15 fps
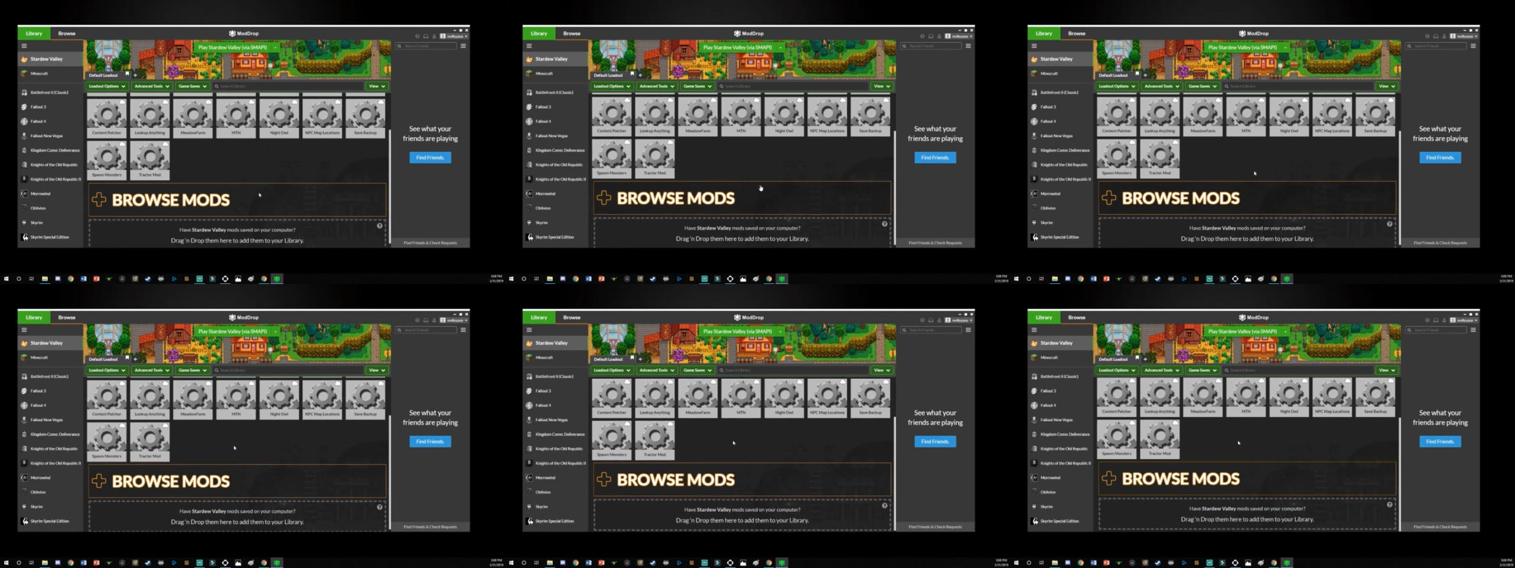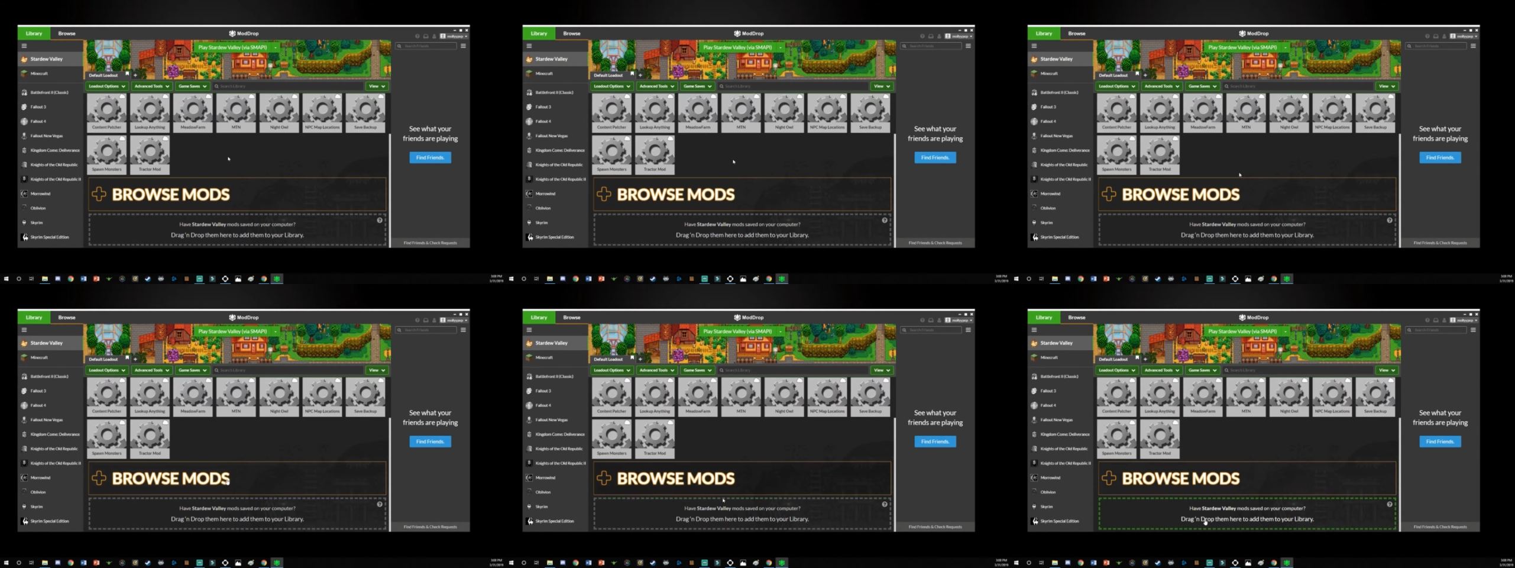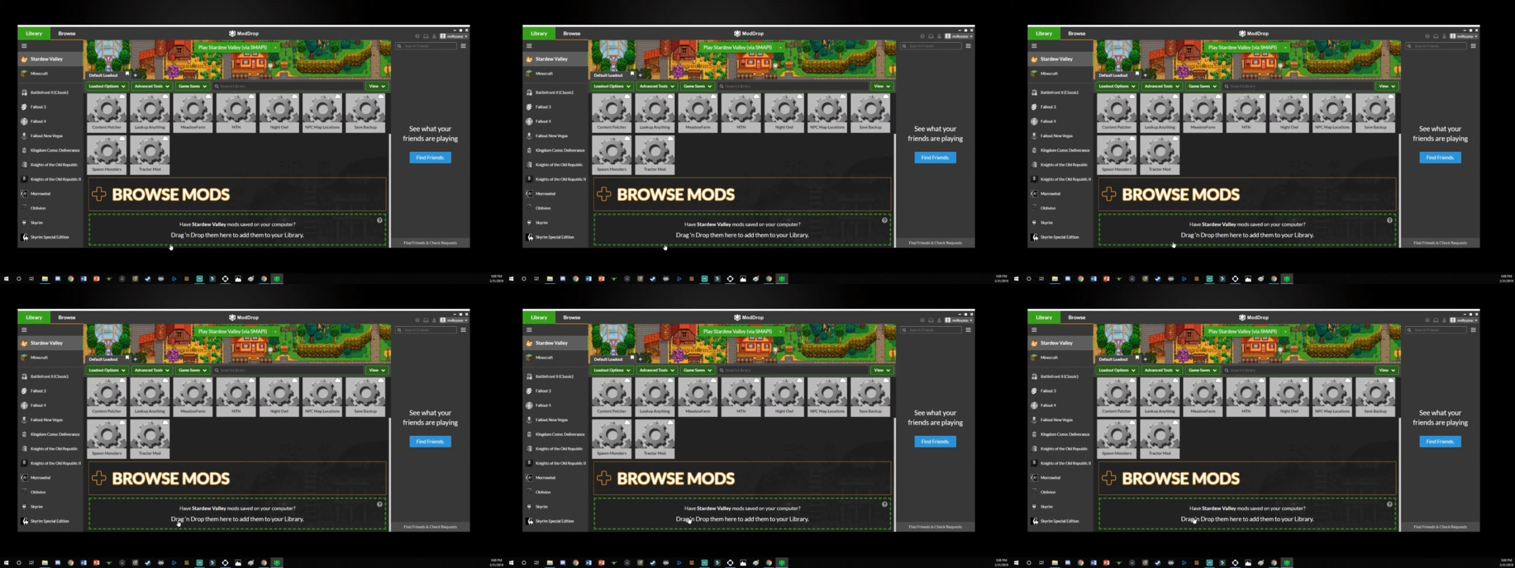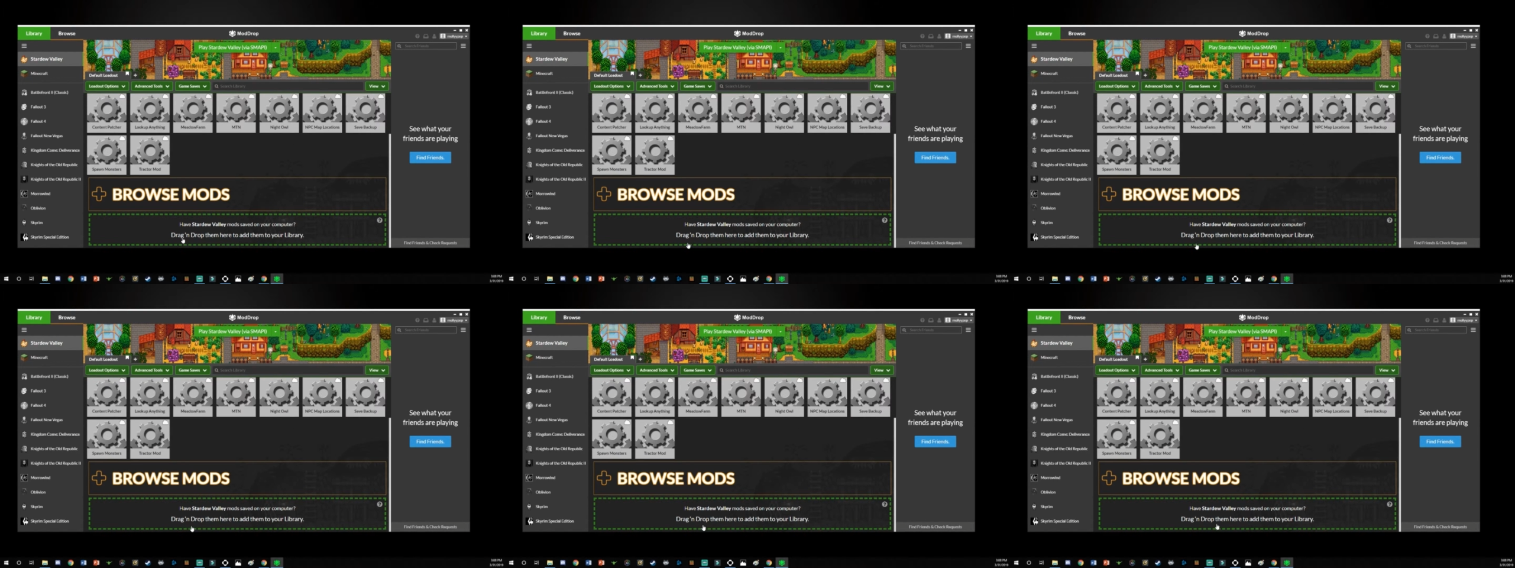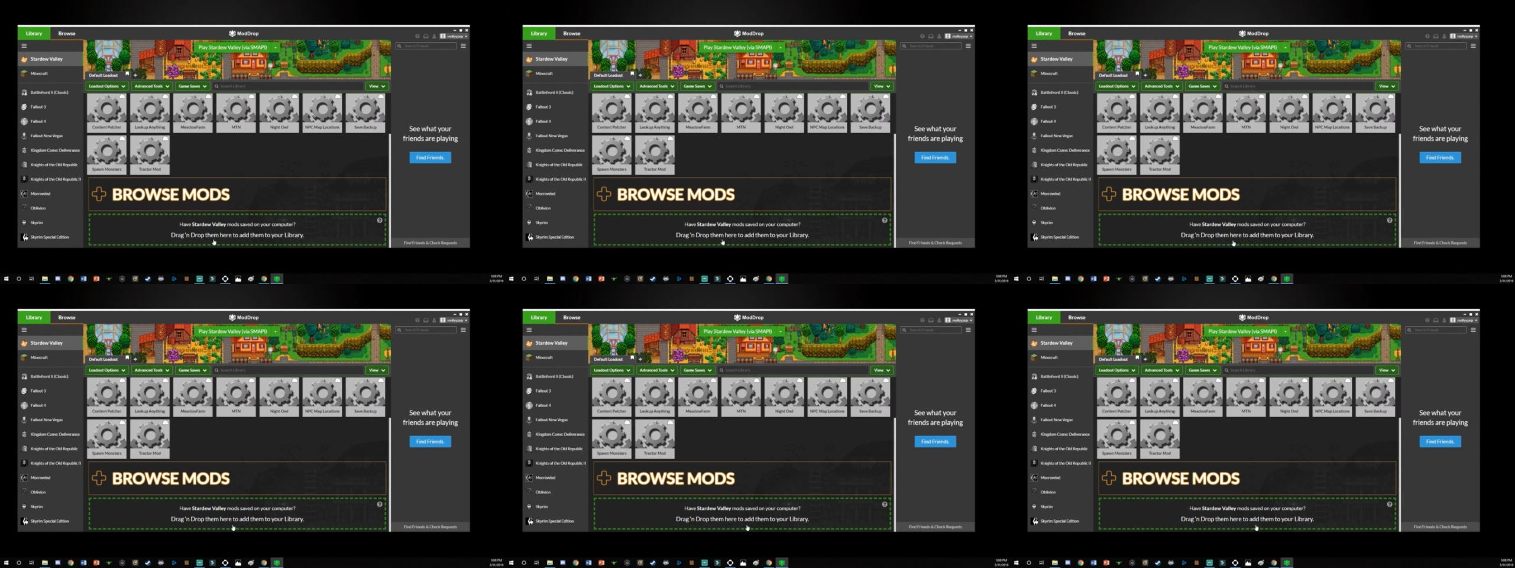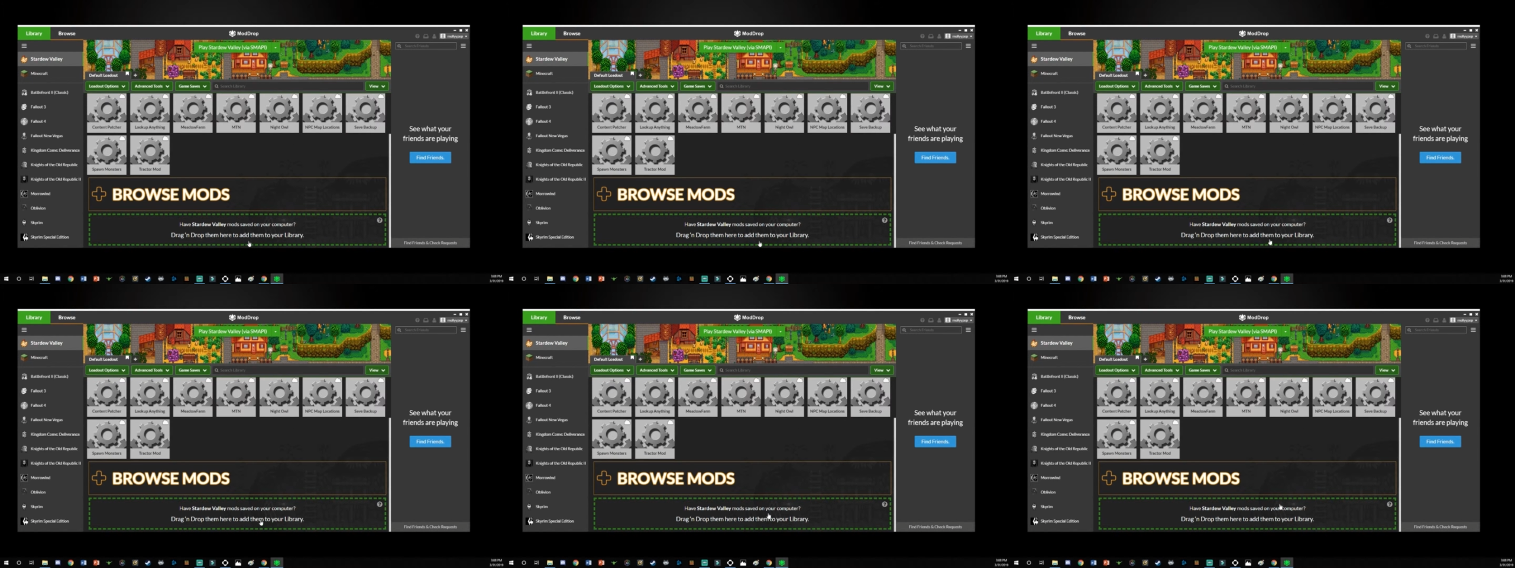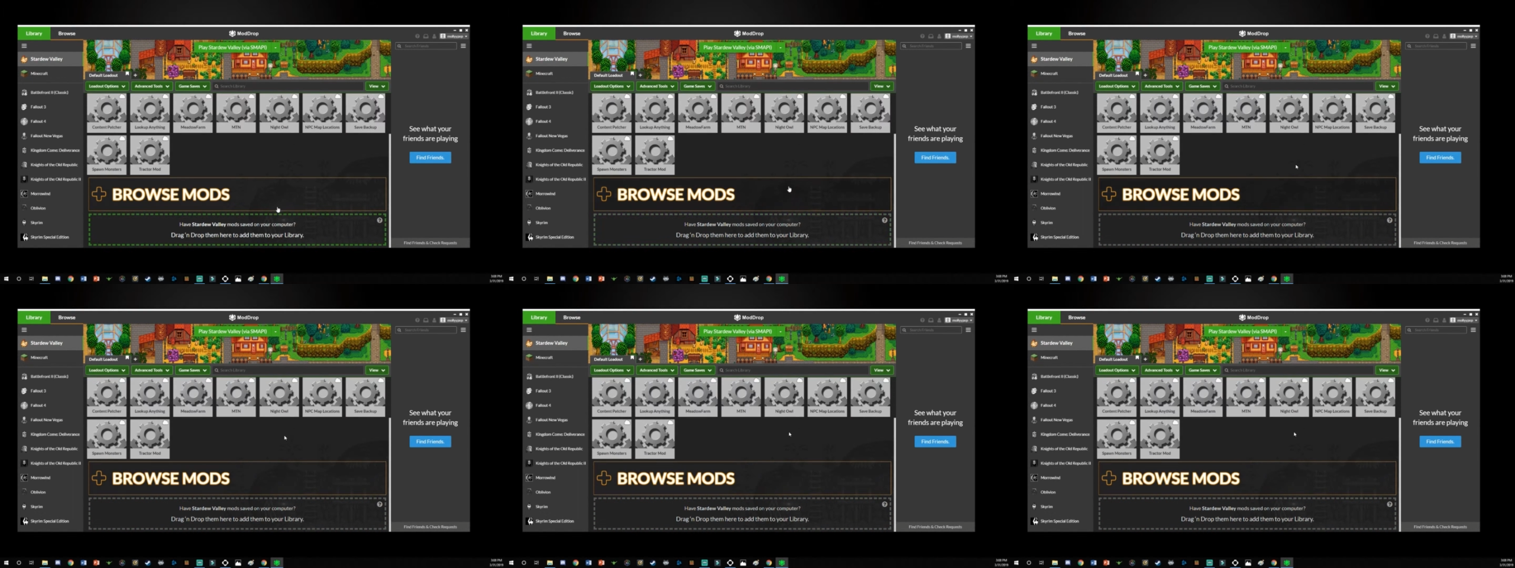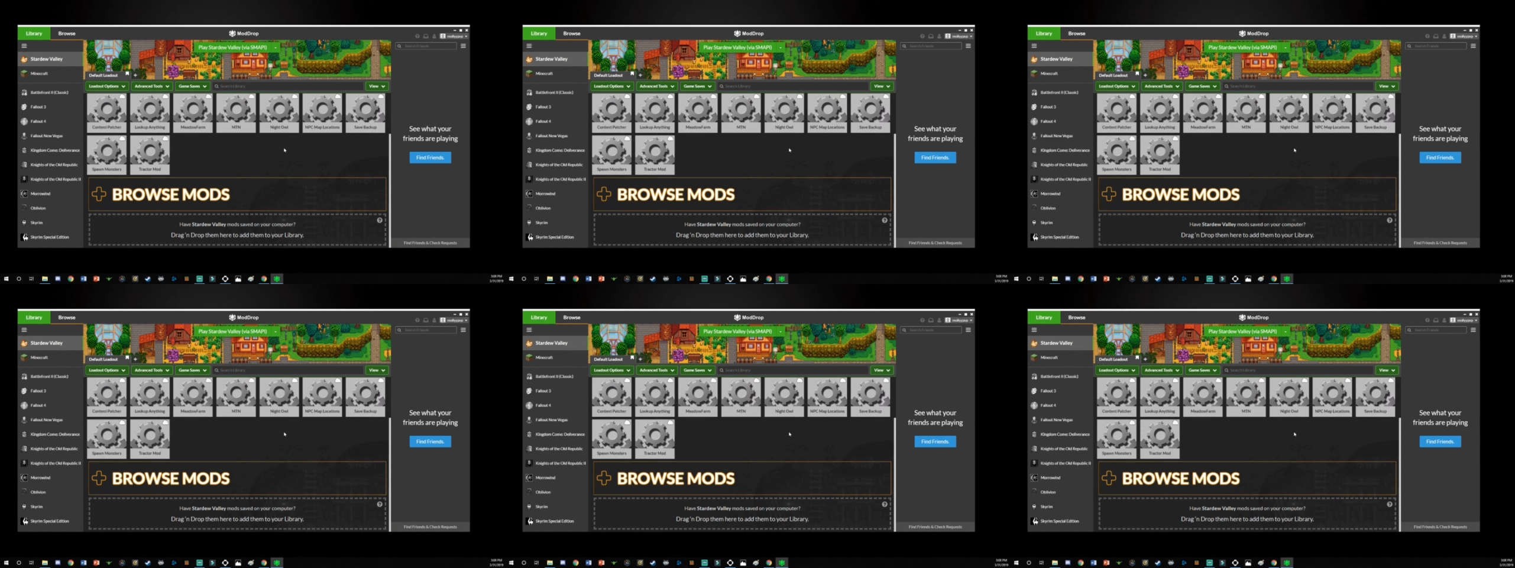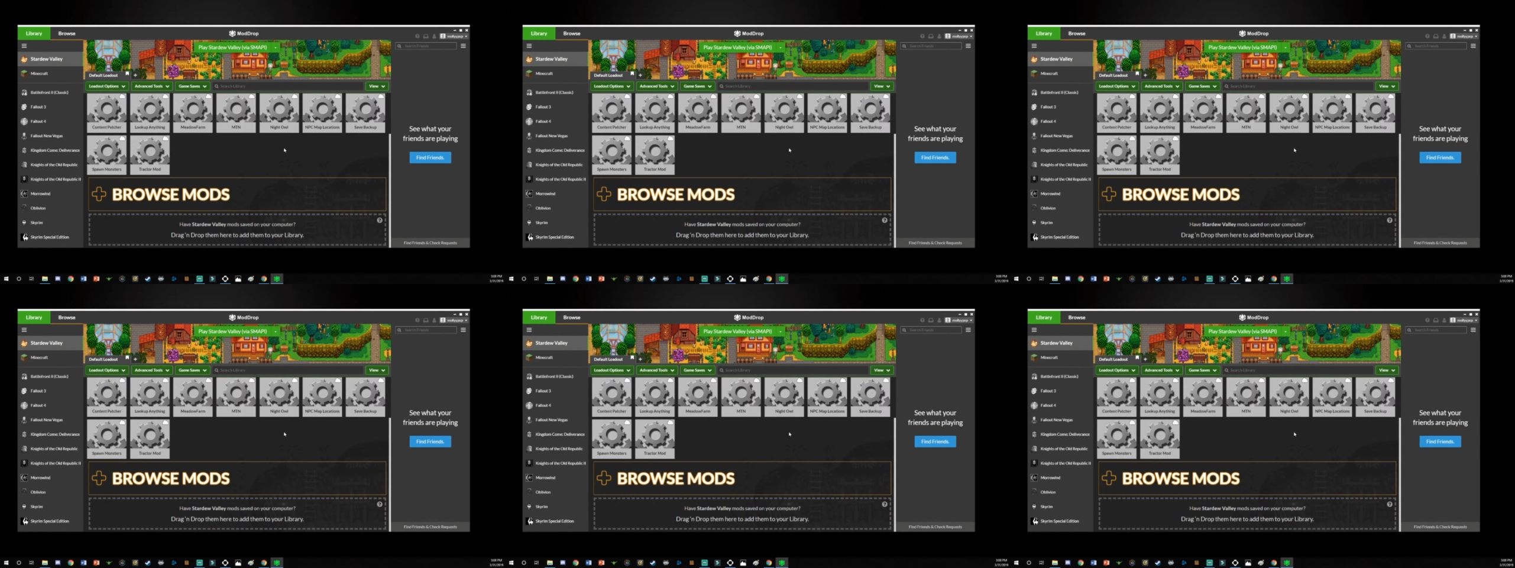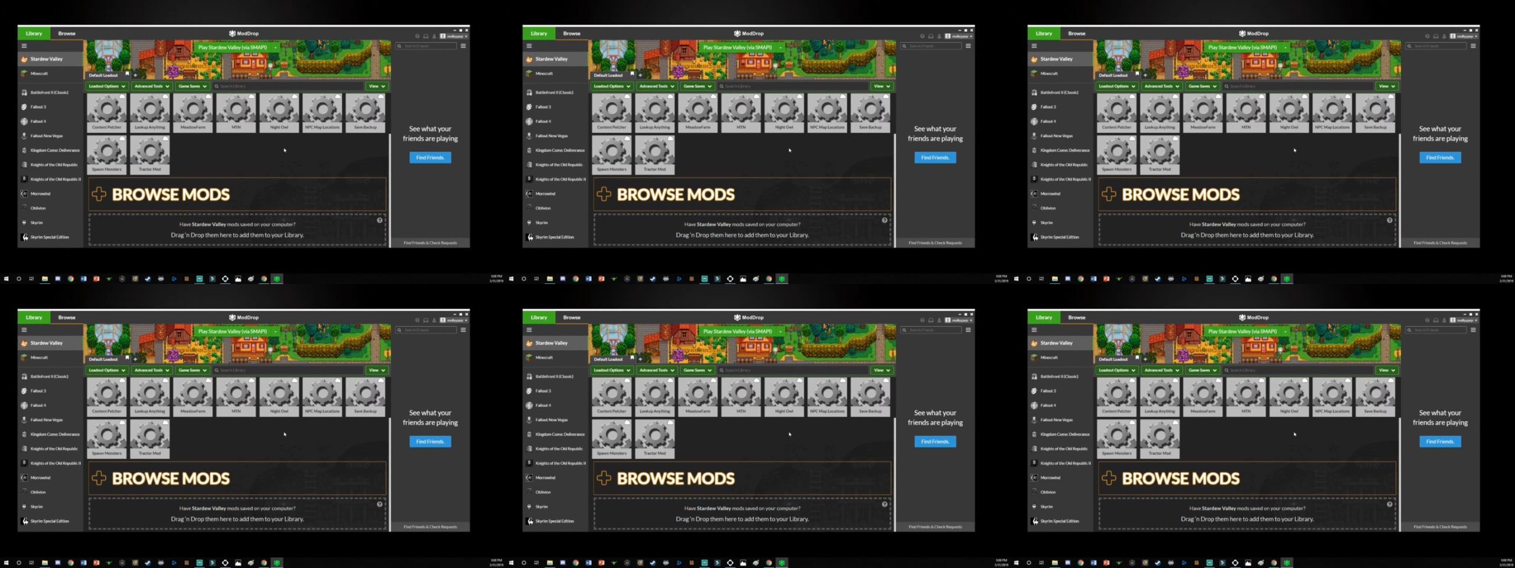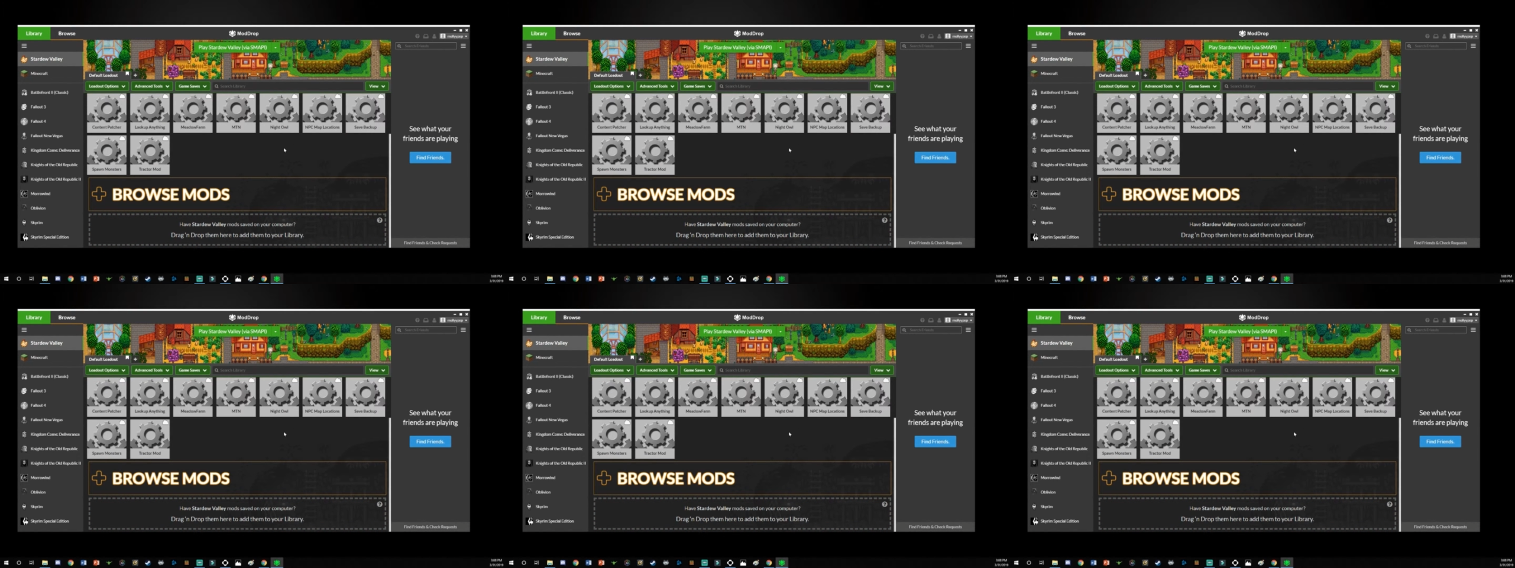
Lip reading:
(no speaker visible)